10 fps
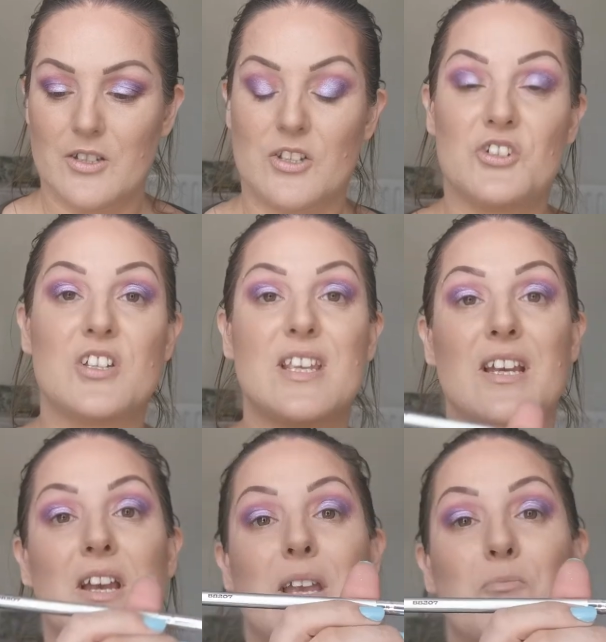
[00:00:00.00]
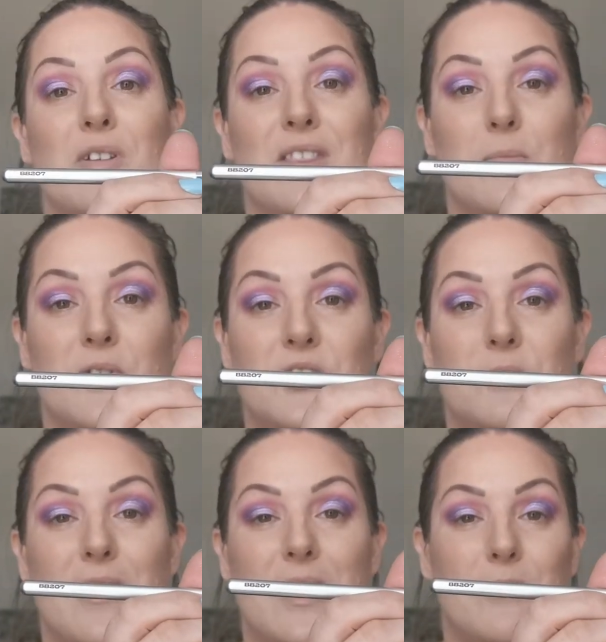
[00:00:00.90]
So just then going in with the
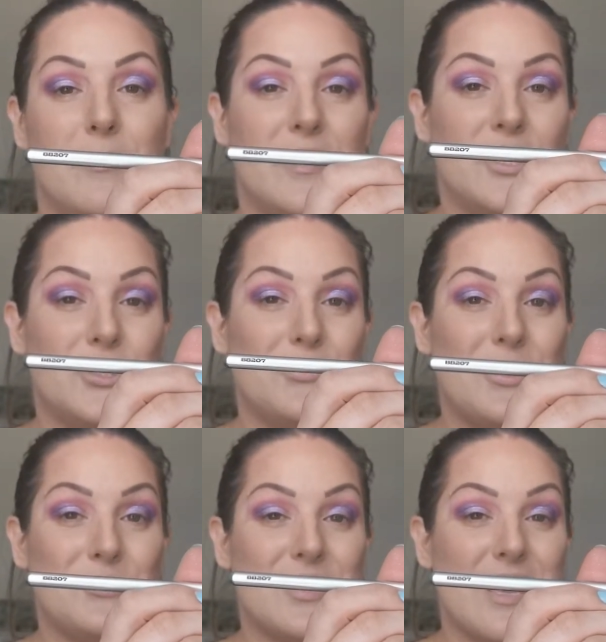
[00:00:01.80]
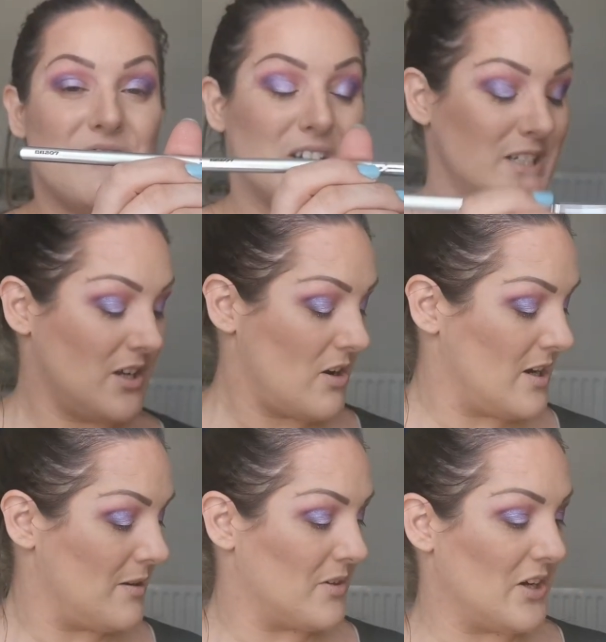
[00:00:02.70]
Beauty Bay BB207,
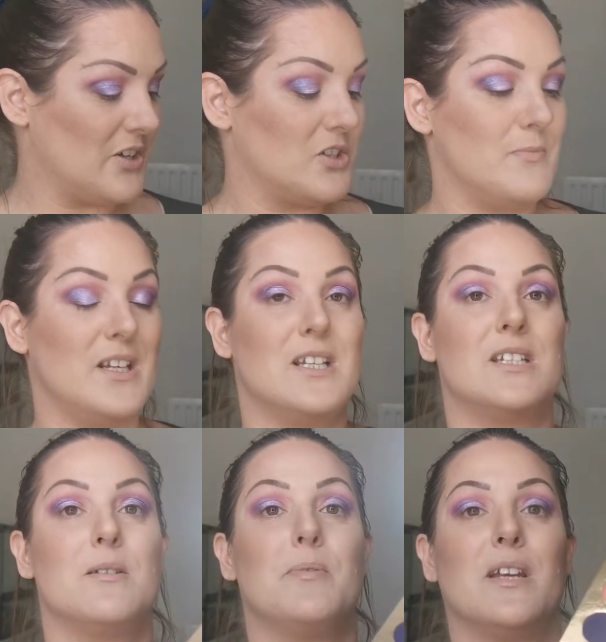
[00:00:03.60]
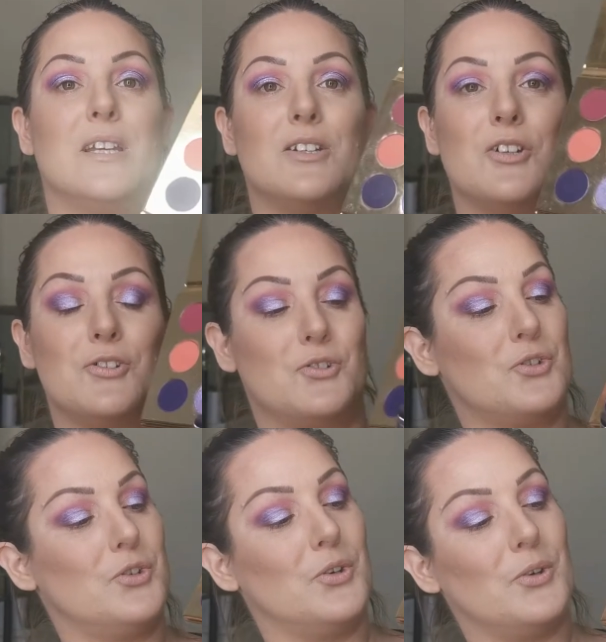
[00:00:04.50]
I am going to be dipping in
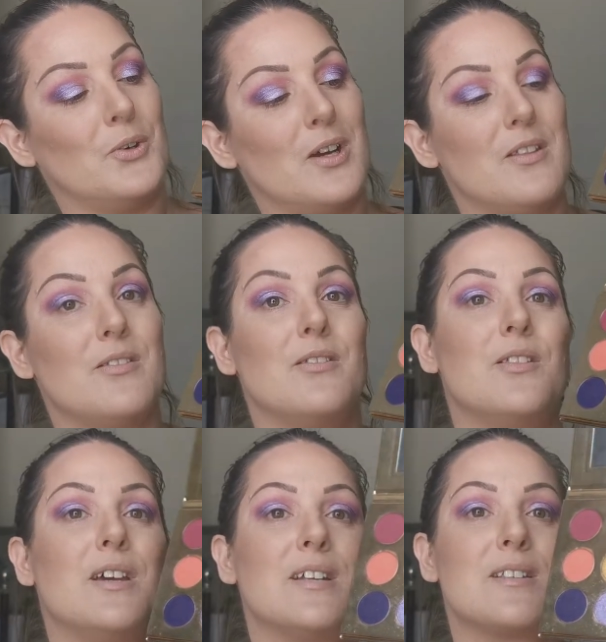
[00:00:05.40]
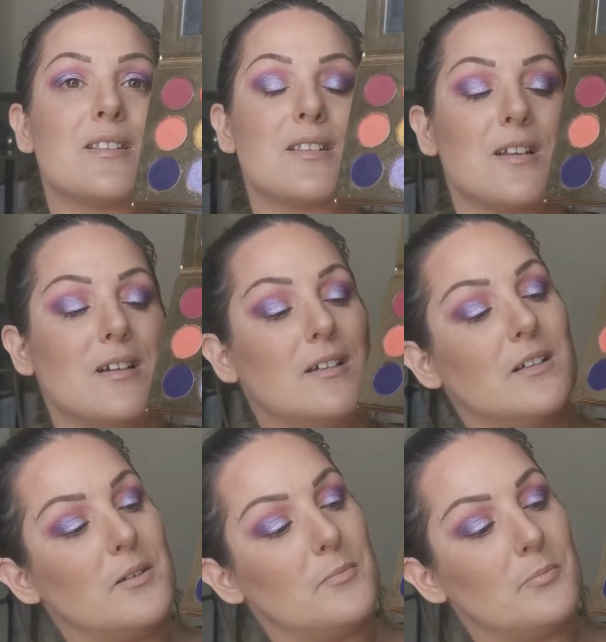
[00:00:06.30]
to this
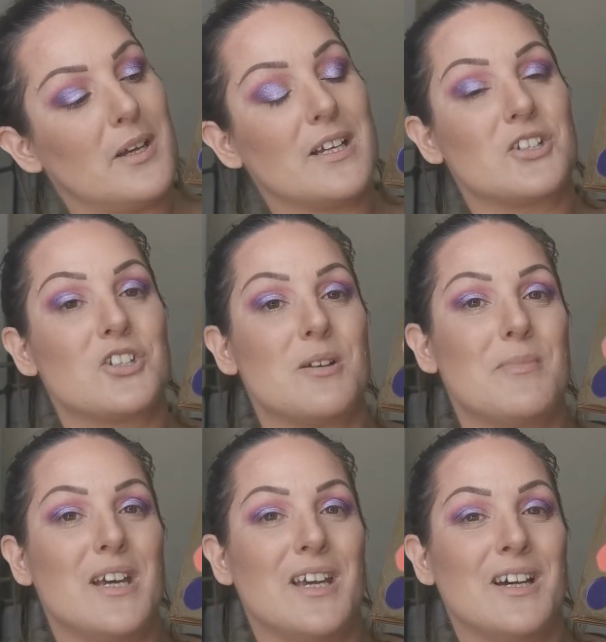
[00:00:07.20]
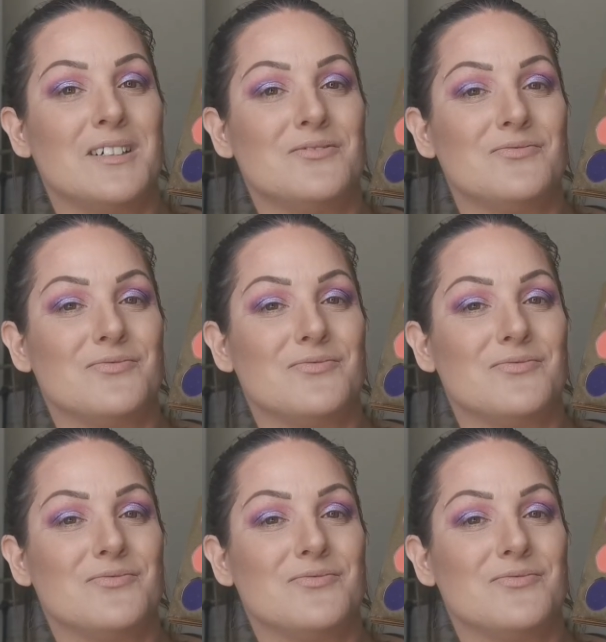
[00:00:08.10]
pink shimmer here